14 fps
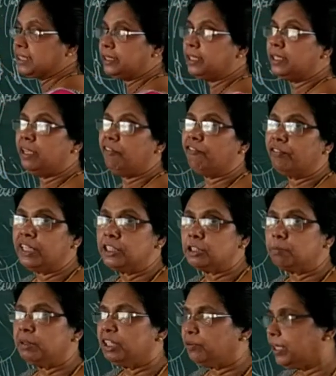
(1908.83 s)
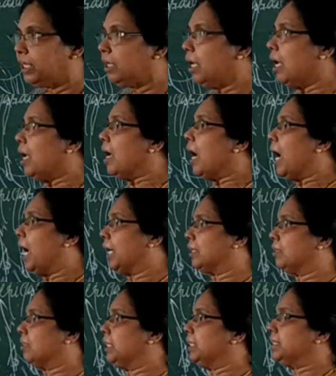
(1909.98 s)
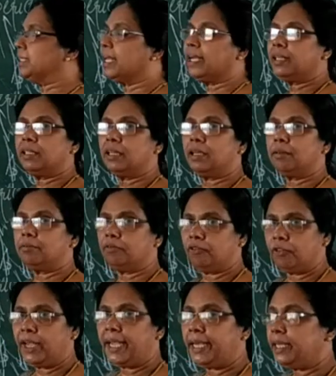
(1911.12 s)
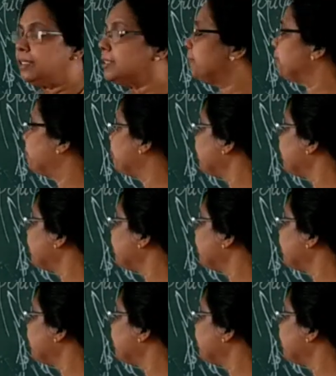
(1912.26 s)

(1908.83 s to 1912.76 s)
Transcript: see the difference between arteries and the veins.